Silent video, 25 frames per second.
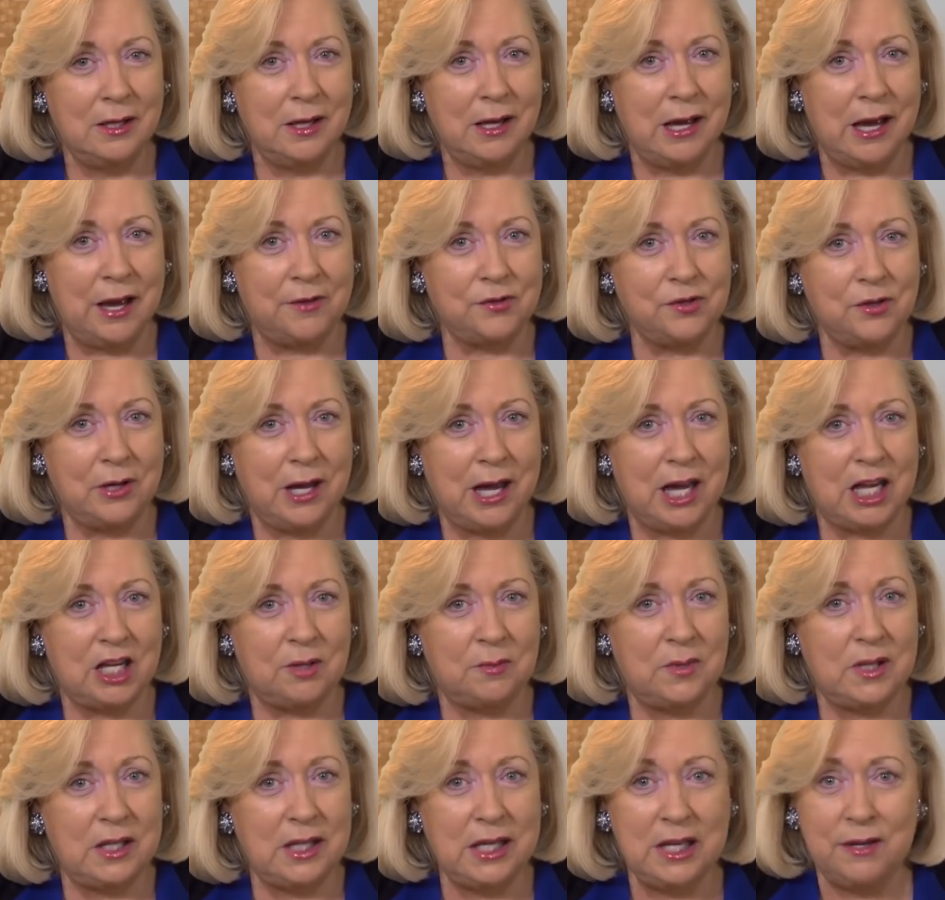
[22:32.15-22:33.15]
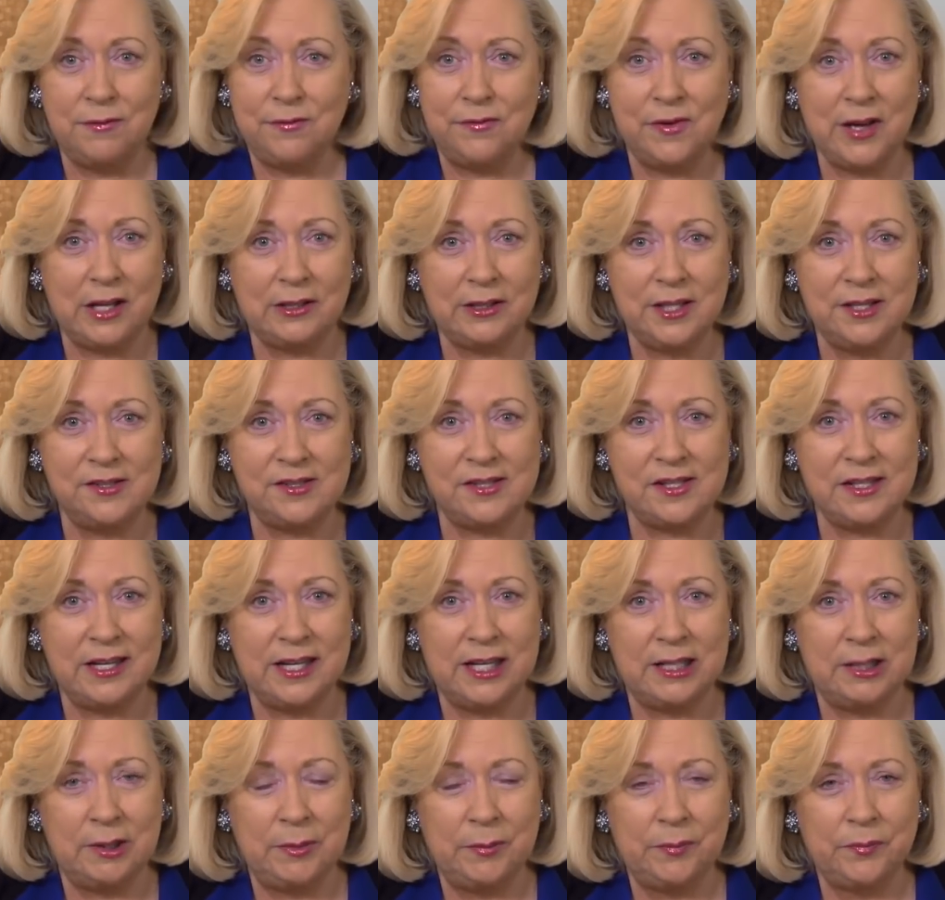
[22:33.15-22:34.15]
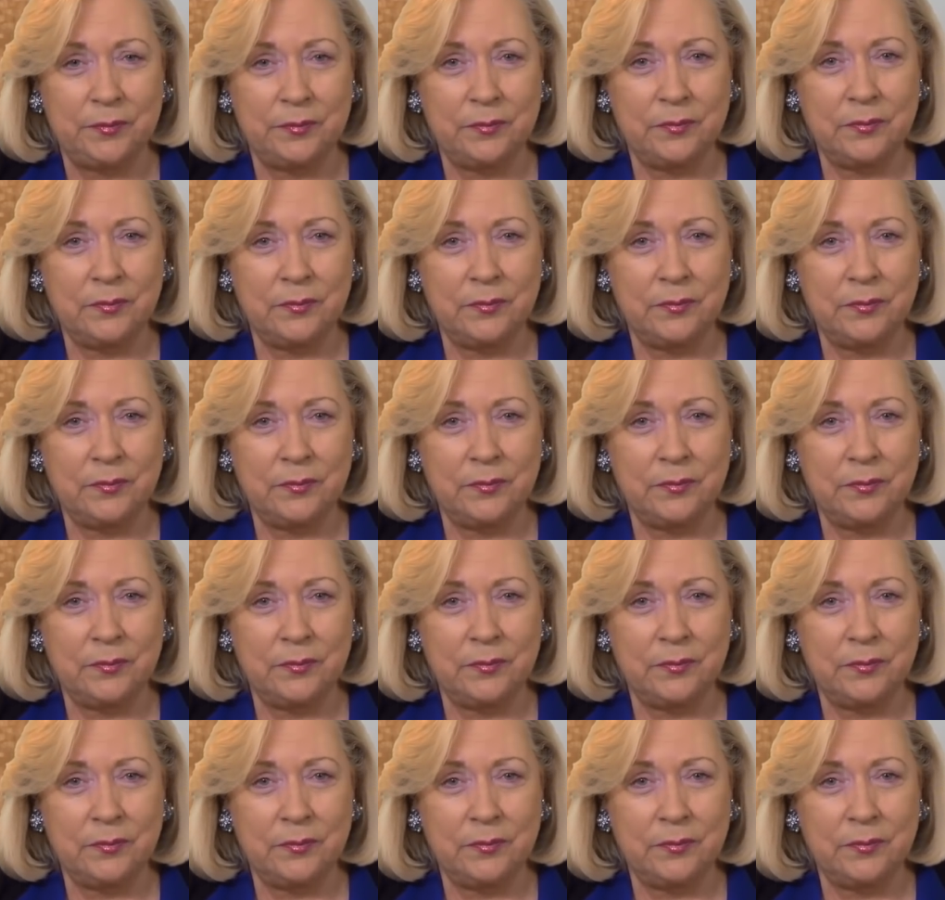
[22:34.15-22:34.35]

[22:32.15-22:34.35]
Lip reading: after Adam and Eve fell in sin.